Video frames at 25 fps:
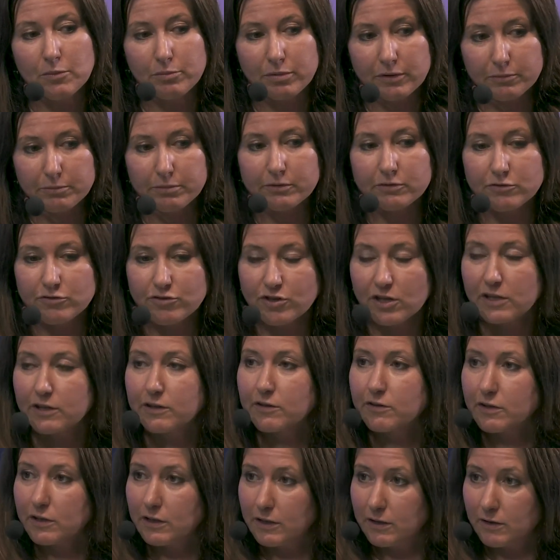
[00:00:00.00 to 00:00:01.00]
people
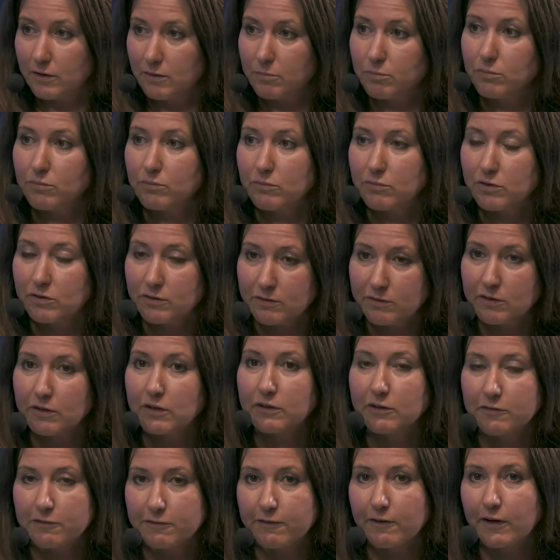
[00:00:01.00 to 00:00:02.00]
generally
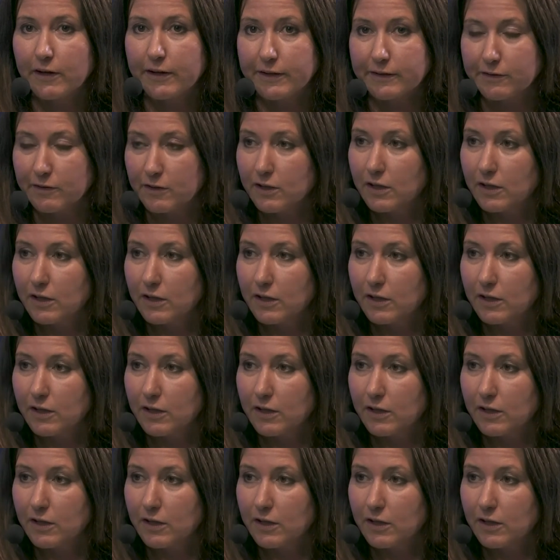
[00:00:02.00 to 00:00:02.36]
still find